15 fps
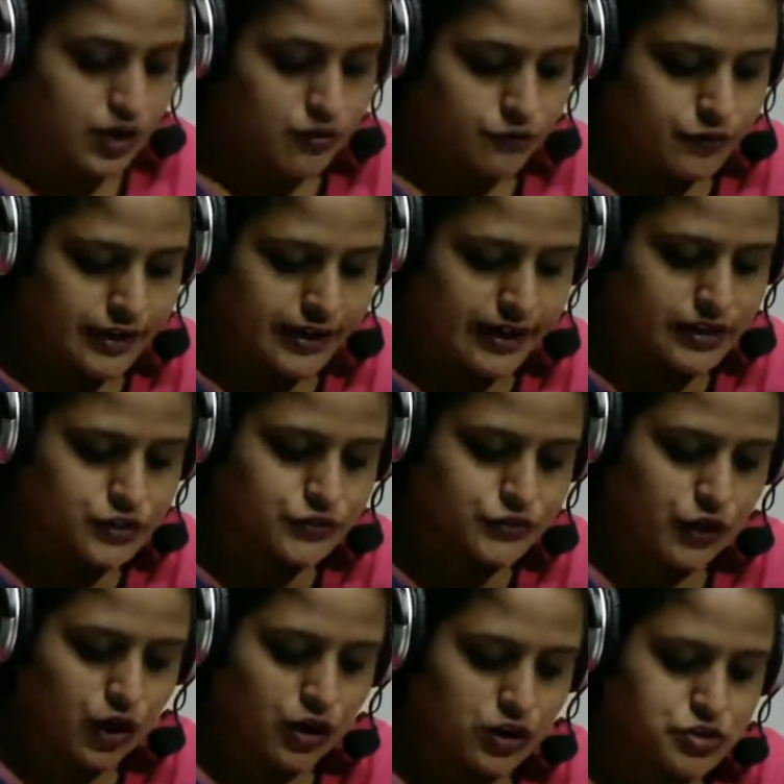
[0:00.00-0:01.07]
Phileas
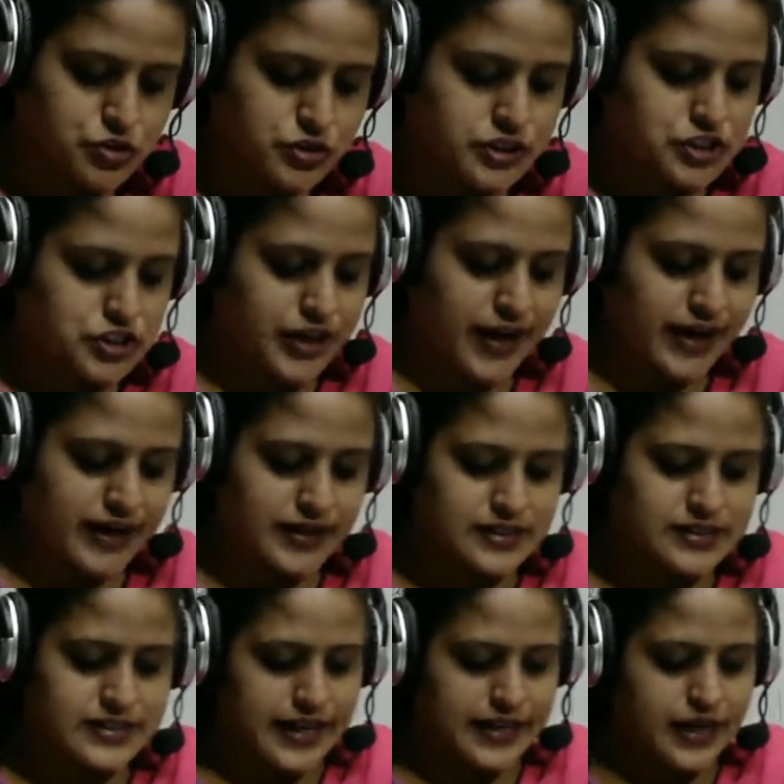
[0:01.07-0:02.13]
Fogg took a chair and
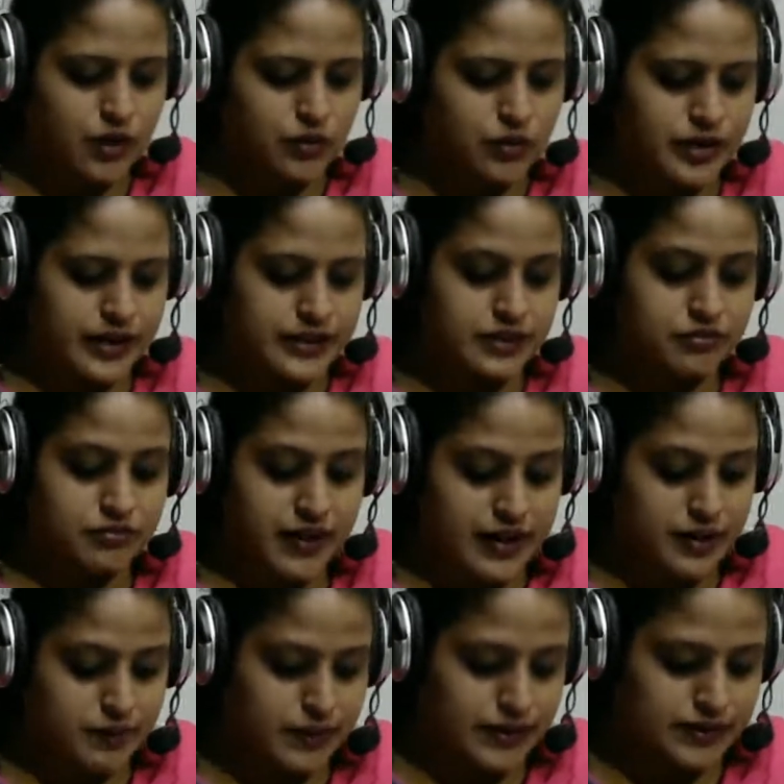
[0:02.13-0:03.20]
sat down near the
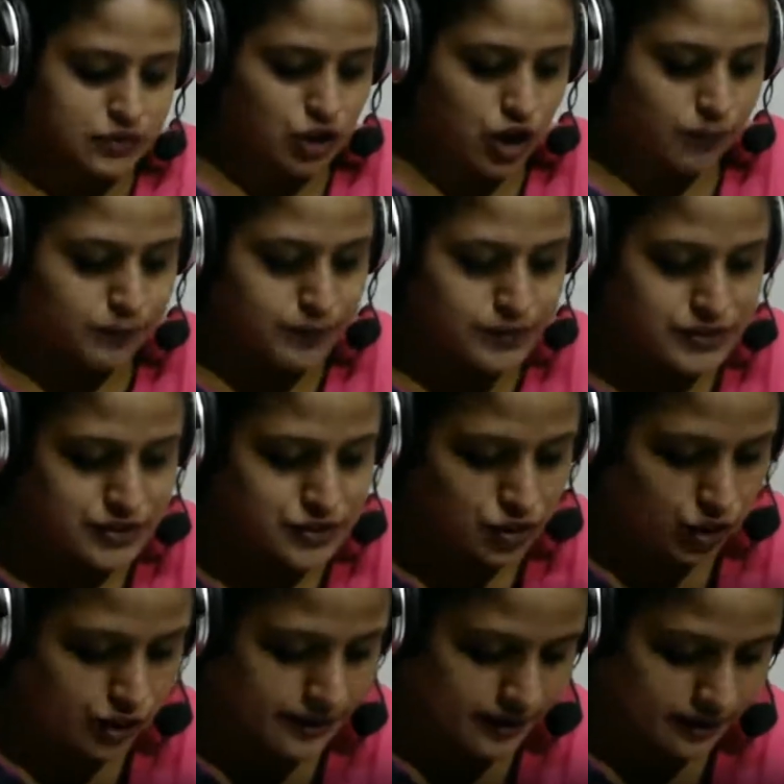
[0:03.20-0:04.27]
fireplace opposite
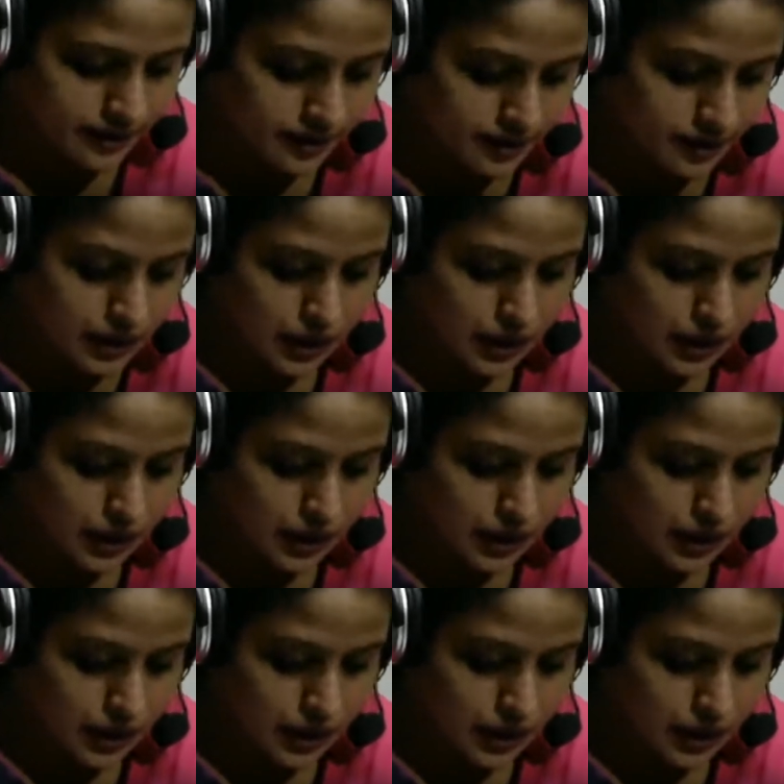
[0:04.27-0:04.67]
Oda.